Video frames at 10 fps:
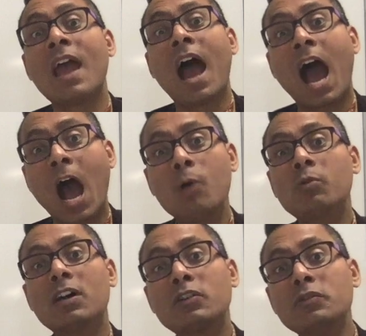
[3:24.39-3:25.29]
how
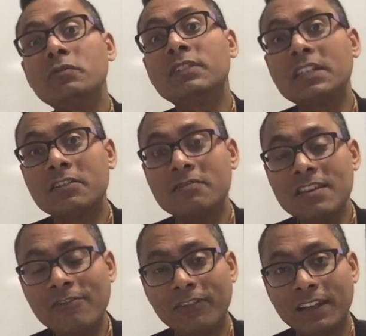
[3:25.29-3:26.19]
acoustic
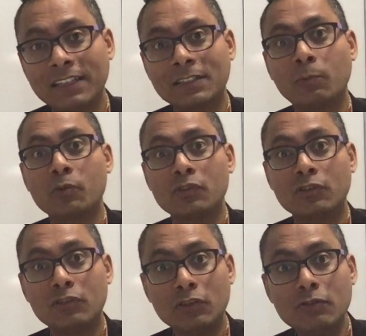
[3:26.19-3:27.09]
reflex
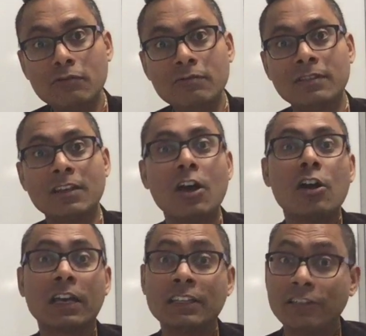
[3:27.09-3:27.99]
was used
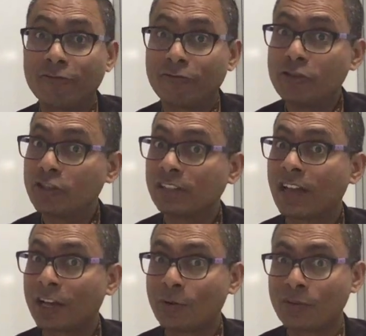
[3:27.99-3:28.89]
in differential
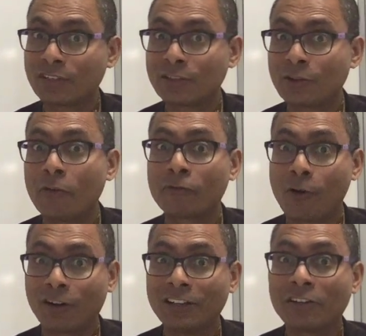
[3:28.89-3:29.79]
diagnosis of
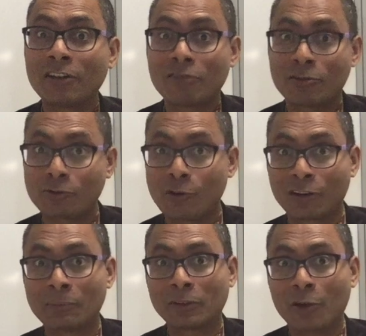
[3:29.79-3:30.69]
cochlear and
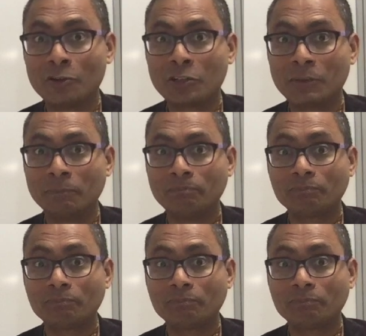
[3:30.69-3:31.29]
retrocochlear pathology.